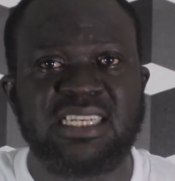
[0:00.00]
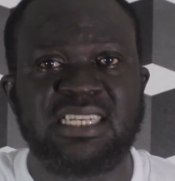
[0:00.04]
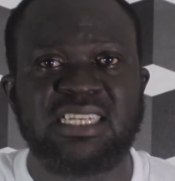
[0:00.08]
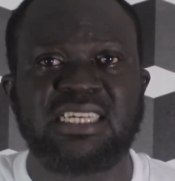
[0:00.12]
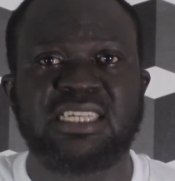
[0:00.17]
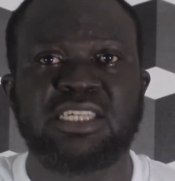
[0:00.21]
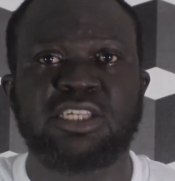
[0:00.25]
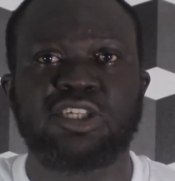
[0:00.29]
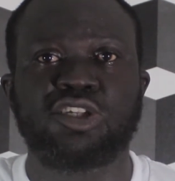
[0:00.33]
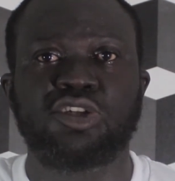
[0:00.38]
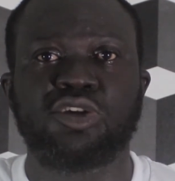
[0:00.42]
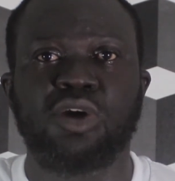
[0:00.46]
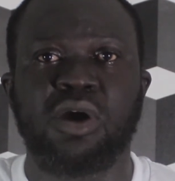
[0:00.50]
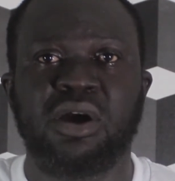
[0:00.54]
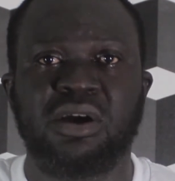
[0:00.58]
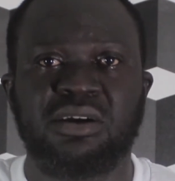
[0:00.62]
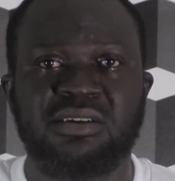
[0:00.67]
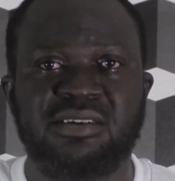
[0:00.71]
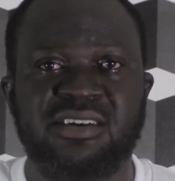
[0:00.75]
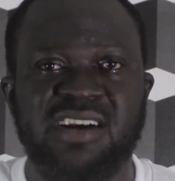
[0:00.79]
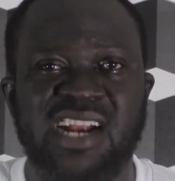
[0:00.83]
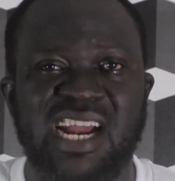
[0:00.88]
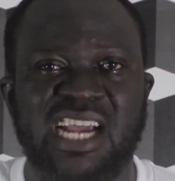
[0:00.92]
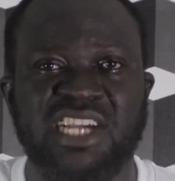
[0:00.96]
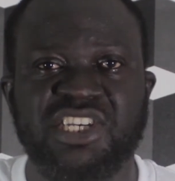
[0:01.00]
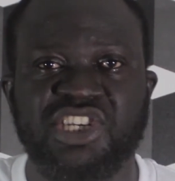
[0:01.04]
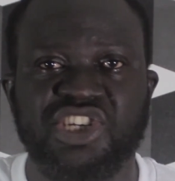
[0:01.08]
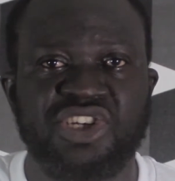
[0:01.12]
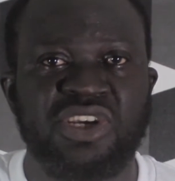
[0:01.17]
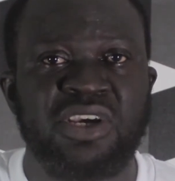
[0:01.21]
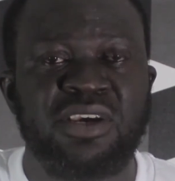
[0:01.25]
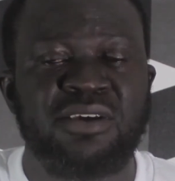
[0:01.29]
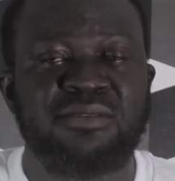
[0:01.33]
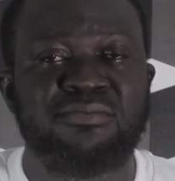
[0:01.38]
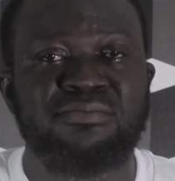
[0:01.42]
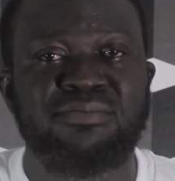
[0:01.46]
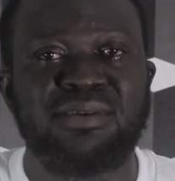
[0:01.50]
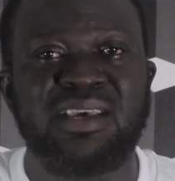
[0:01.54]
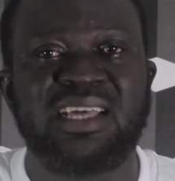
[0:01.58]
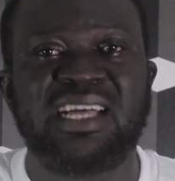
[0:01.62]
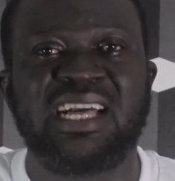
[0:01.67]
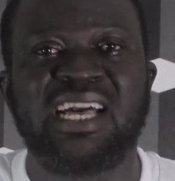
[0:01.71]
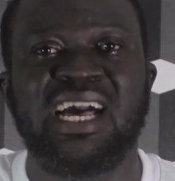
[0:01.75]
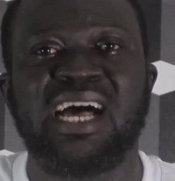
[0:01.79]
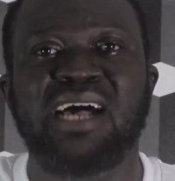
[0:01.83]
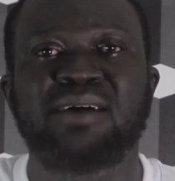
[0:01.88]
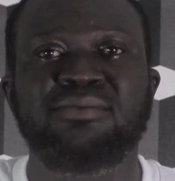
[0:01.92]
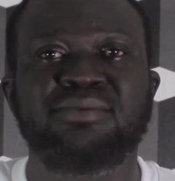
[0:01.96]
this your crush
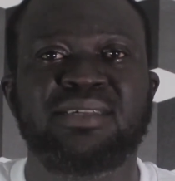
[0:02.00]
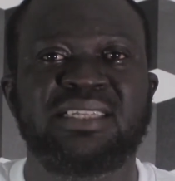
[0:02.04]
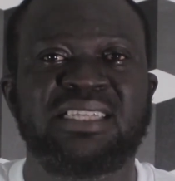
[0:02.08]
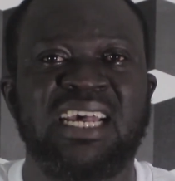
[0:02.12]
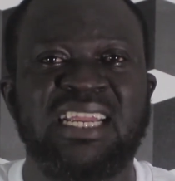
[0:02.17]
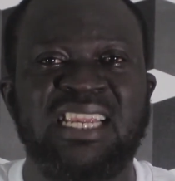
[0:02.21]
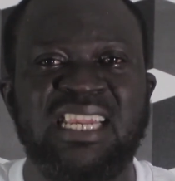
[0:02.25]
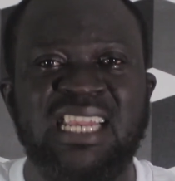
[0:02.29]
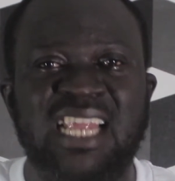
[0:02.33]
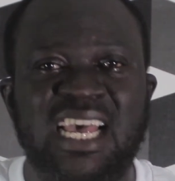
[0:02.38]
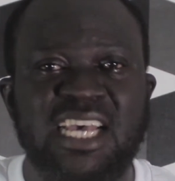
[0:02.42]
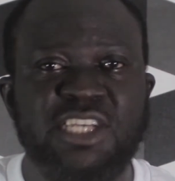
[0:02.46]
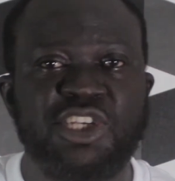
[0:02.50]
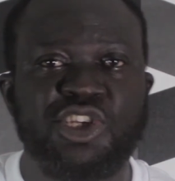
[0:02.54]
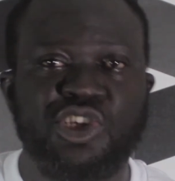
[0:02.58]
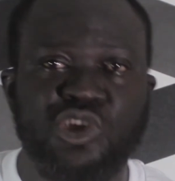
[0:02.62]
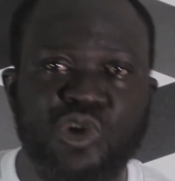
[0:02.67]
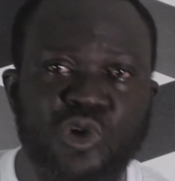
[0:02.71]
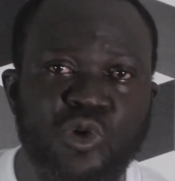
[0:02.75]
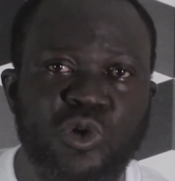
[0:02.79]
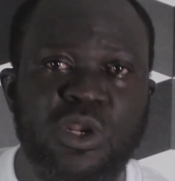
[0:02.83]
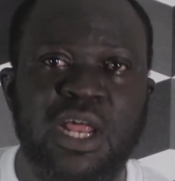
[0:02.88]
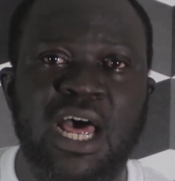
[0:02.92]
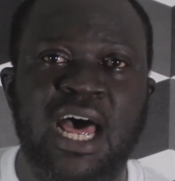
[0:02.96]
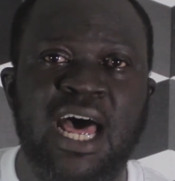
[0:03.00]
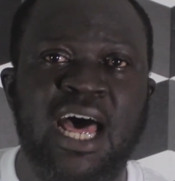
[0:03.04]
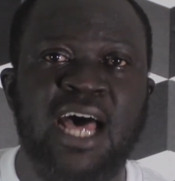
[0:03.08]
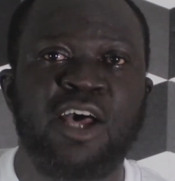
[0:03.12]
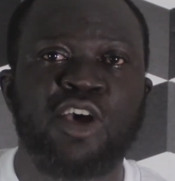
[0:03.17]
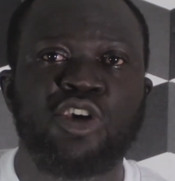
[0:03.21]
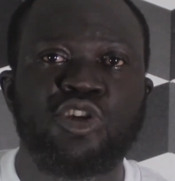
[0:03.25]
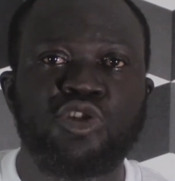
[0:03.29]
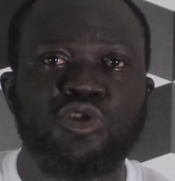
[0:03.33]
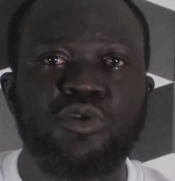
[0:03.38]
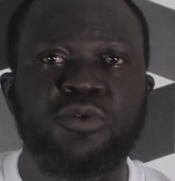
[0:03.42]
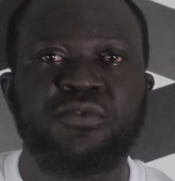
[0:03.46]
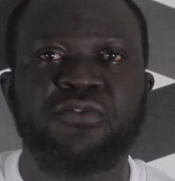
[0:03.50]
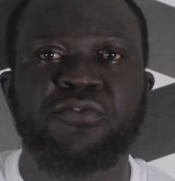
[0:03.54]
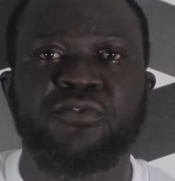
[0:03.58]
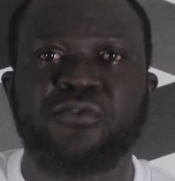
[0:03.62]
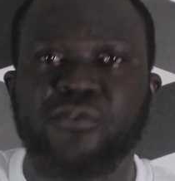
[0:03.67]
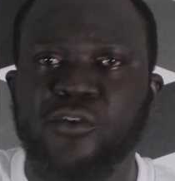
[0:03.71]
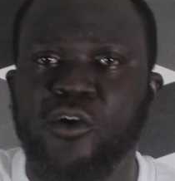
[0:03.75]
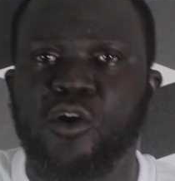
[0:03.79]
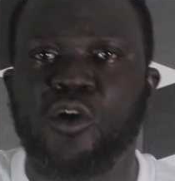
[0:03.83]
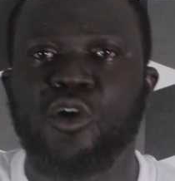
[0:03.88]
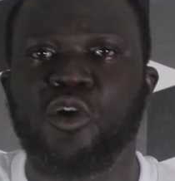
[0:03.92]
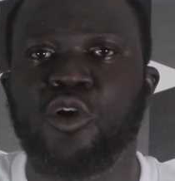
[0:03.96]
becomes the next shoulder you
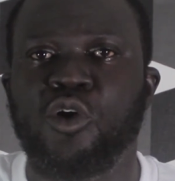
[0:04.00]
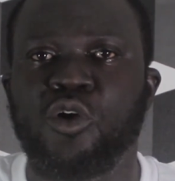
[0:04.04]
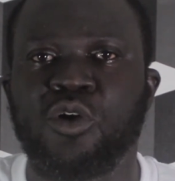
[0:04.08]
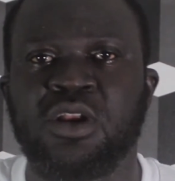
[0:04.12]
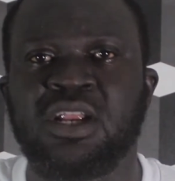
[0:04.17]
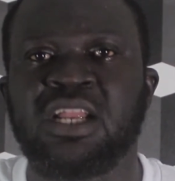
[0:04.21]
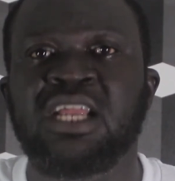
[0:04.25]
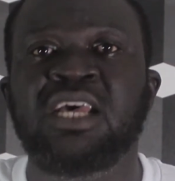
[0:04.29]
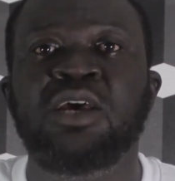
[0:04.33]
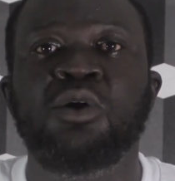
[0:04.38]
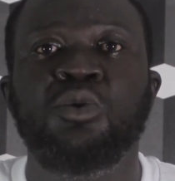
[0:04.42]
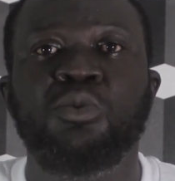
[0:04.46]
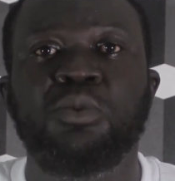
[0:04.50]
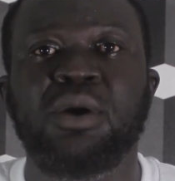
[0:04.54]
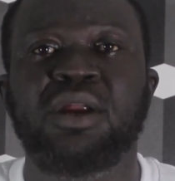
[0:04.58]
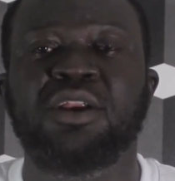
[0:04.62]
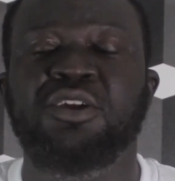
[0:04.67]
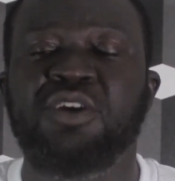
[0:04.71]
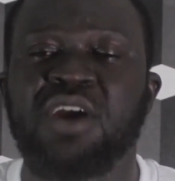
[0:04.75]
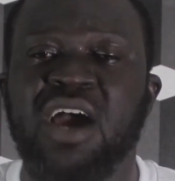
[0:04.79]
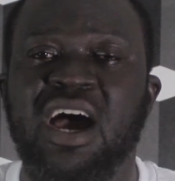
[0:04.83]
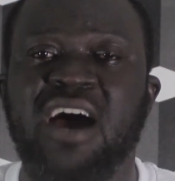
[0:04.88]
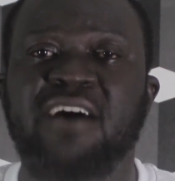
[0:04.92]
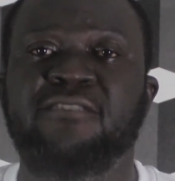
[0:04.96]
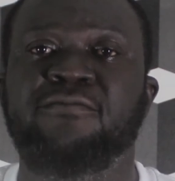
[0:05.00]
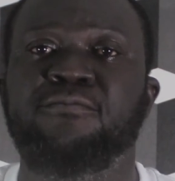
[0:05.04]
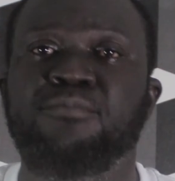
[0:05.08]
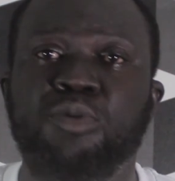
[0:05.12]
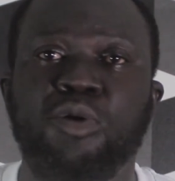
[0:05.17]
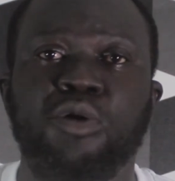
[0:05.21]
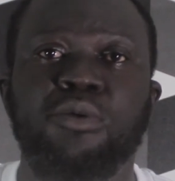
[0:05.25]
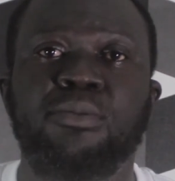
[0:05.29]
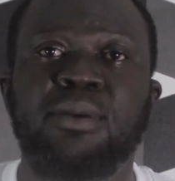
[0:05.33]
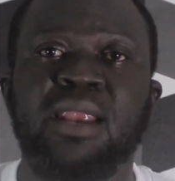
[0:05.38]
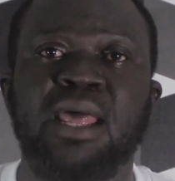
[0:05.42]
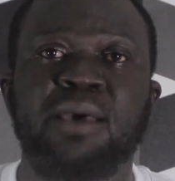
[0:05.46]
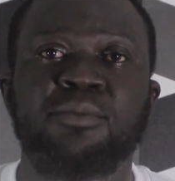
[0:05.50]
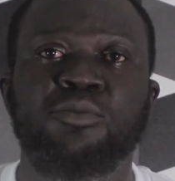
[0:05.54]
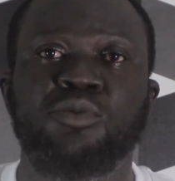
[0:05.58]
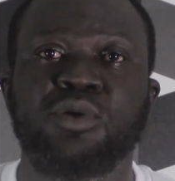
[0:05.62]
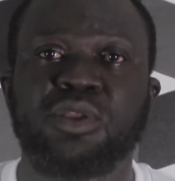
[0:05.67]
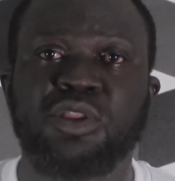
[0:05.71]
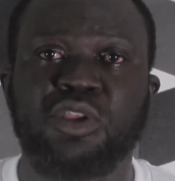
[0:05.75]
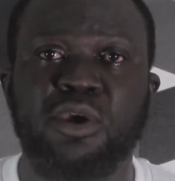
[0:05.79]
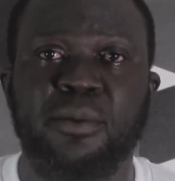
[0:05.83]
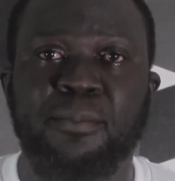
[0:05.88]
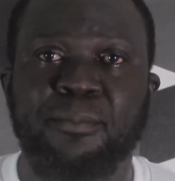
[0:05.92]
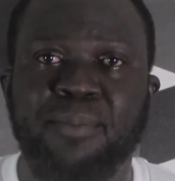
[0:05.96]
fall on when you have problem
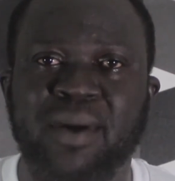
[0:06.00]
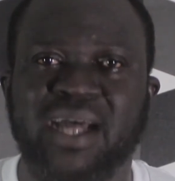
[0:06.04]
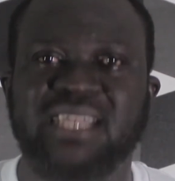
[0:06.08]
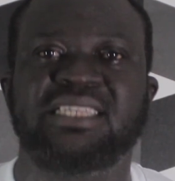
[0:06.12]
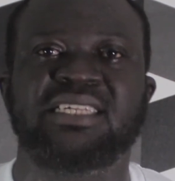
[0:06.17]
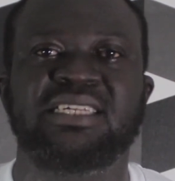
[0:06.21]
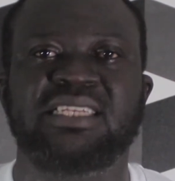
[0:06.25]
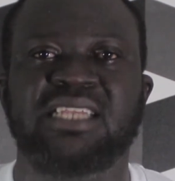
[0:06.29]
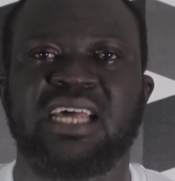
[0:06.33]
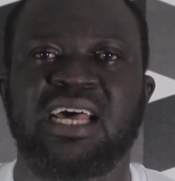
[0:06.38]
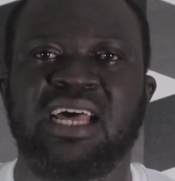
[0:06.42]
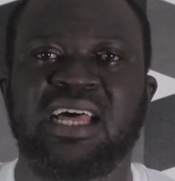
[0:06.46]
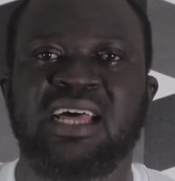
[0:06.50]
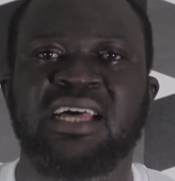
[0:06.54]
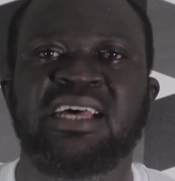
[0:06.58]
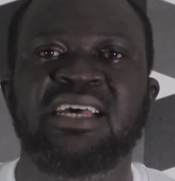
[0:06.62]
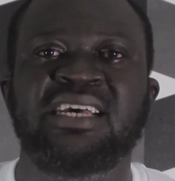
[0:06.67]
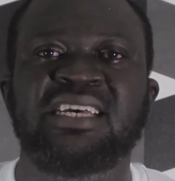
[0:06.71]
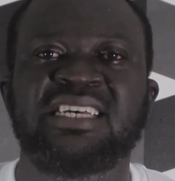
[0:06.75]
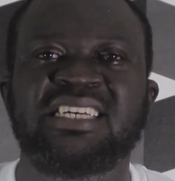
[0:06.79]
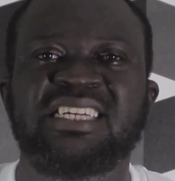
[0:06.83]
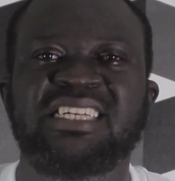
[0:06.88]
with your partner,